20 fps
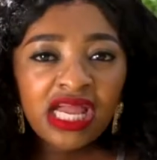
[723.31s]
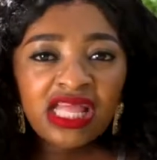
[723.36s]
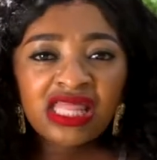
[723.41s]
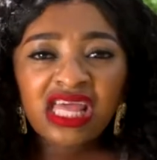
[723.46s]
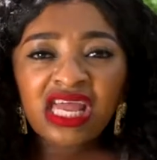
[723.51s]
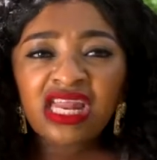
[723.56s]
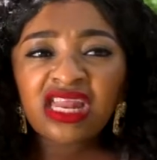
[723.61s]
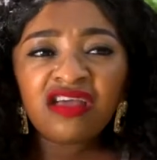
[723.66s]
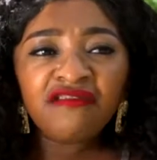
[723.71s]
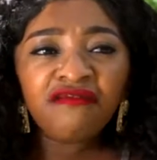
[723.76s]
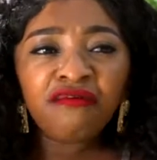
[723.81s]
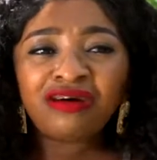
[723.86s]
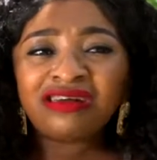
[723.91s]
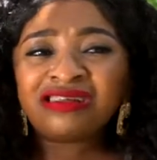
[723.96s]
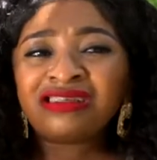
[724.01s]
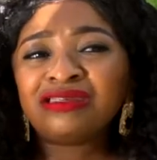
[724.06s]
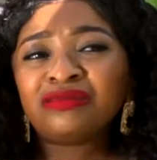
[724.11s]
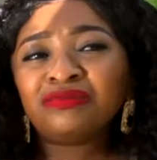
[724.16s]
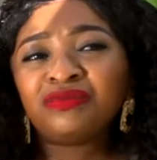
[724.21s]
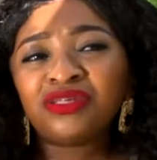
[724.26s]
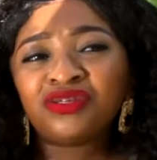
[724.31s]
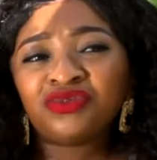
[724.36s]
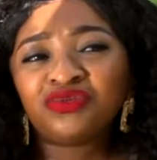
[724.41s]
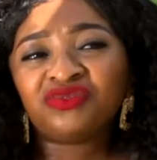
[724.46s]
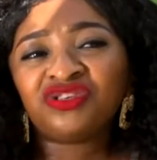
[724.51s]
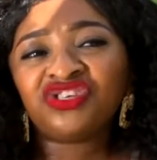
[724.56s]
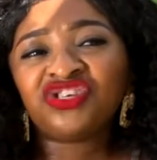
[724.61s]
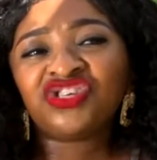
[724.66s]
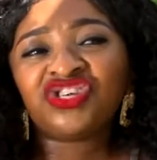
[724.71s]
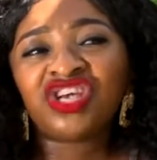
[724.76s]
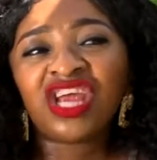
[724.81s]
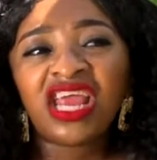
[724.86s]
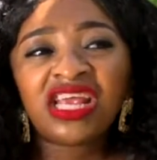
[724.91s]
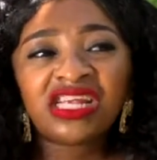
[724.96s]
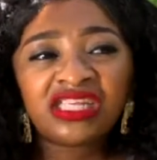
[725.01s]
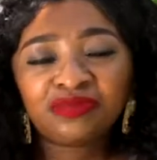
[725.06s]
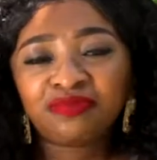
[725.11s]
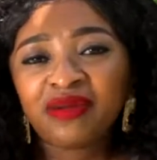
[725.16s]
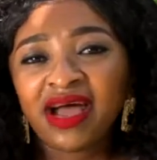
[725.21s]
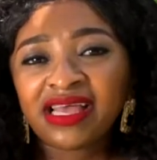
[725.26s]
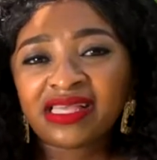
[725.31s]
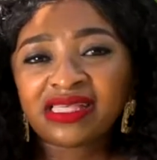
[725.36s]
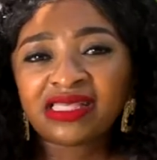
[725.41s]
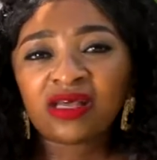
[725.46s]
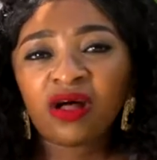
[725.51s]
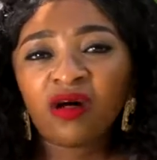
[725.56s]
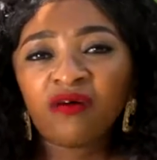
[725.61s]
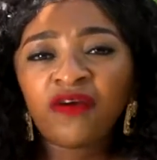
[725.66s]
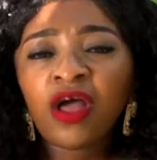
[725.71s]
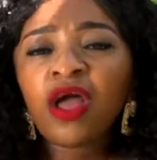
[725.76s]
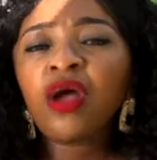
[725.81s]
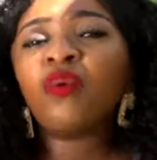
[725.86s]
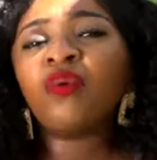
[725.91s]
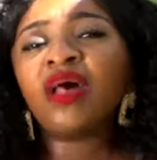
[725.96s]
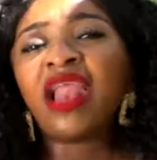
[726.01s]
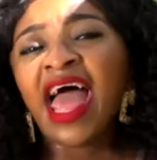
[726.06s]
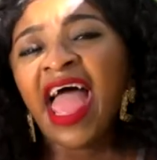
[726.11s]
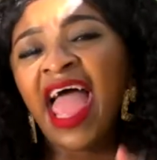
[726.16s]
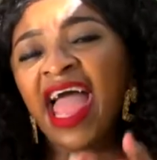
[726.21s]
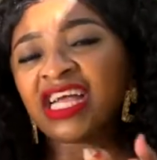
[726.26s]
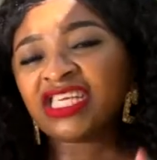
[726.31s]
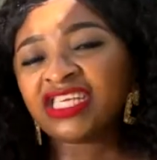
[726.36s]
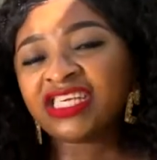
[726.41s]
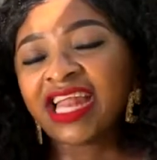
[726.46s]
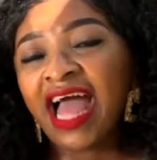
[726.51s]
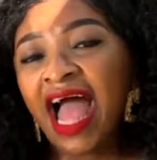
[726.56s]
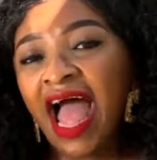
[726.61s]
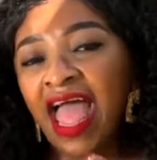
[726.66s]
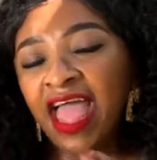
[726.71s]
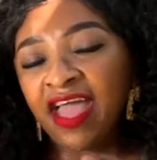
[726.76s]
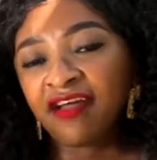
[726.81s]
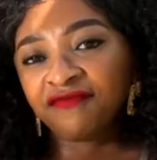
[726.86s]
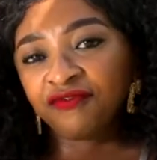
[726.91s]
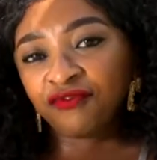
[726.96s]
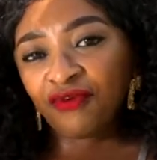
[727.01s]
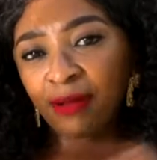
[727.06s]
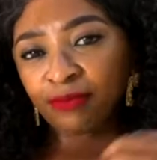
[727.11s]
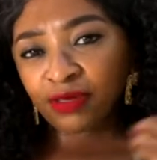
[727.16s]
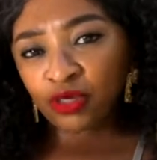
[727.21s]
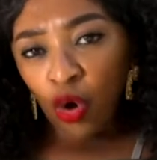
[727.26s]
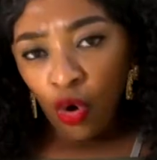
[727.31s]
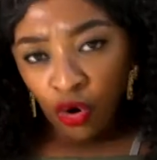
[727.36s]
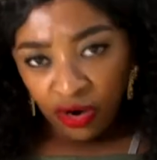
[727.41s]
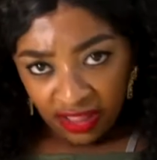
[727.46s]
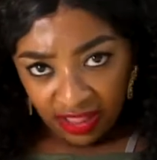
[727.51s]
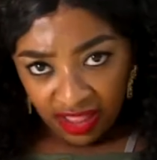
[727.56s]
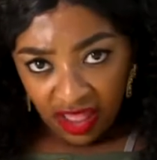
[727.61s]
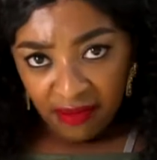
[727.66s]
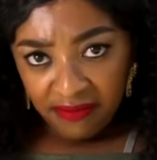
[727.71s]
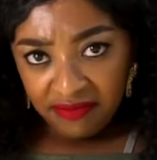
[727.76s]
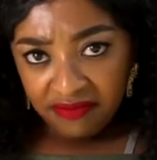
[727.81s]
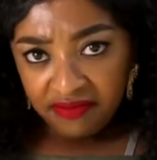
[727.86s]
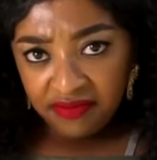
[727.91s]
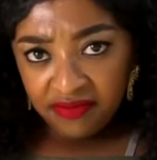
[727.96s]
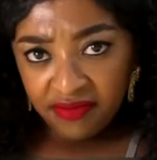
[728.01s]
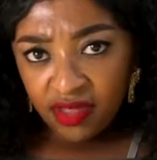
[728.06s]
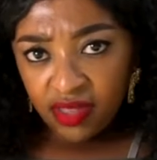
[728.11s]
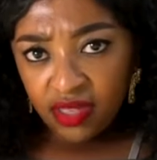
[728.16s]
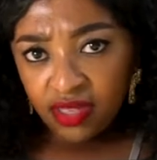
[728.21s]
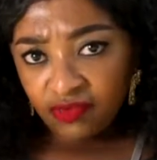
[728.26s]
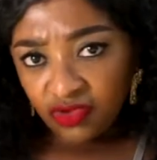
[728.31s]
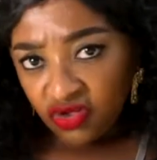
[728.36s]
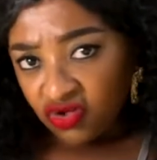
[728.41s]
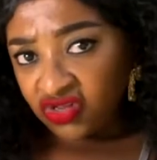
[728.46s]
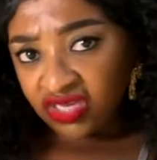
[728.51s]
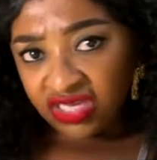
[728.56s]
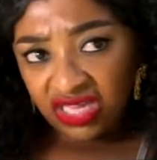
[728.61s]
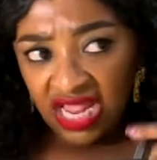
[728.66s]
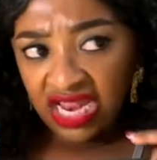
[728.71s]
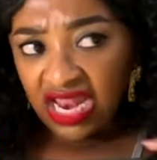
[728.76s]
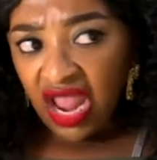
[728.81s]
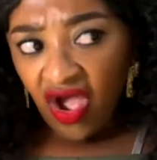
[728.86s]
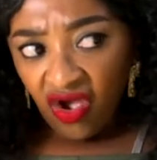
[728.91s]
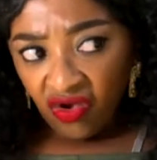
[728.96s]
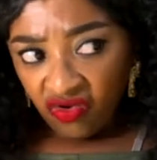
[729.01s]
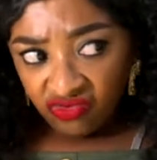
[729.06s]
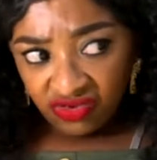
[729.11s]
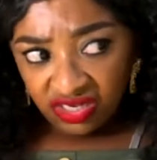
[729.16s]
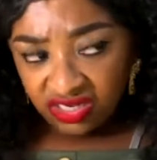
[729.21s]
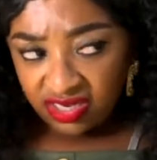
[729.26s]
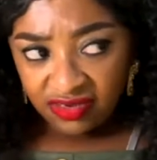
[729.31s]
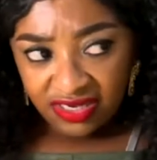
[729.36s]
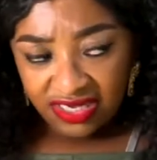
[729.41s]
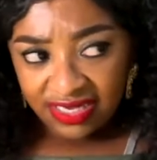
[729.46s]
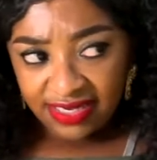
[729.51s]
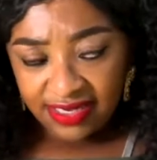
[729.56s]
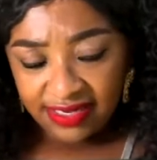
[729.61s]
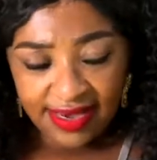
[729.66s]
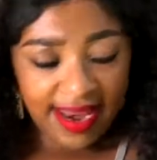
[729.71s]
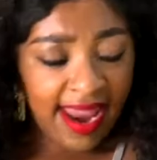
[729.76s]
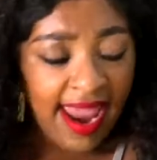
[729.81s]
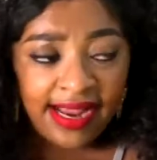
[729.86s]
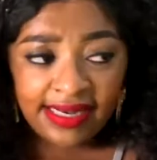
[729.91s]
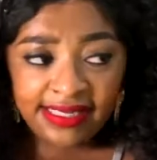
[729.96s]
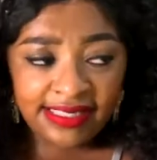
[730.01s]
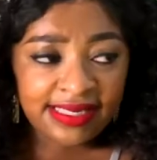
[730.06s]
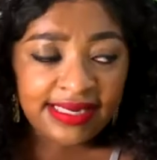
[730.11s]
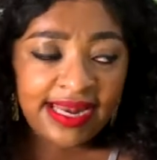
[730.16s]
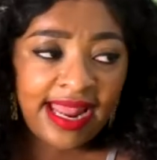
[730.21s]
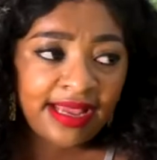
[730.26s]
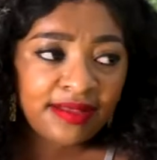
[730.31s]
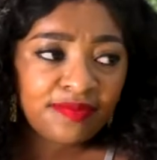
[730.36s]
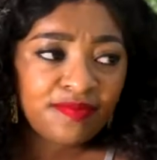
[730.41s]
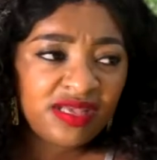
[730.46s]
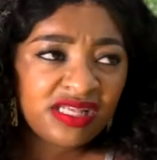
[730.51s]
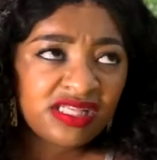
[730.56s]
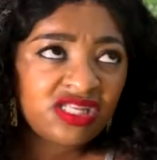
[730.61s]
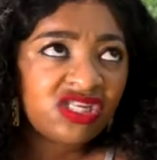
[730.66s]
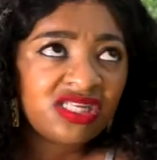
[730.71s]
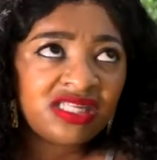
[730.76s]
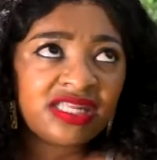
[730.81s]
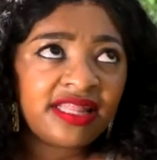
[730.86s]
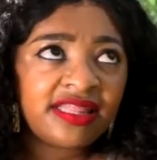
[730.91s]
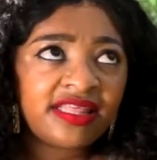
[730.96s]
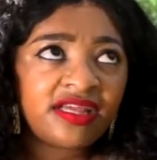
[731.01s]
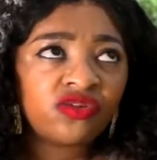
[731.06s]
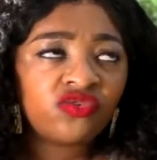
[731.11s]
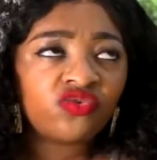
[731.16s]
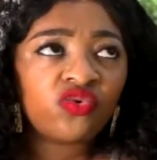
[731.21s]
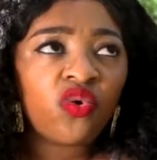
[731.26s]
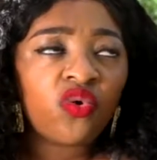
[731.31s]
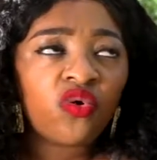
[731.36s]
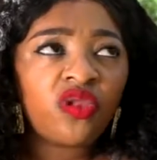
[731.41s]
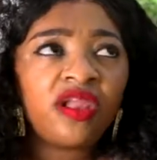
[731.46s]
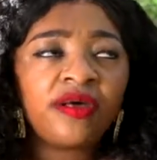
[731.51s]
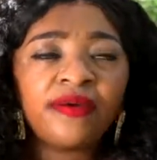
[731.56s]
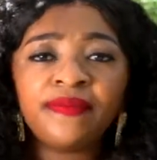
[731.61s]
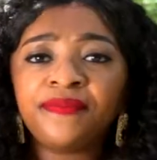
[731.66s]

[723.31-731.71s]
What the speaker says: They never wanted me to change myself. Well, I have rubbed on them because they're now acting like me. It's just that they're tall.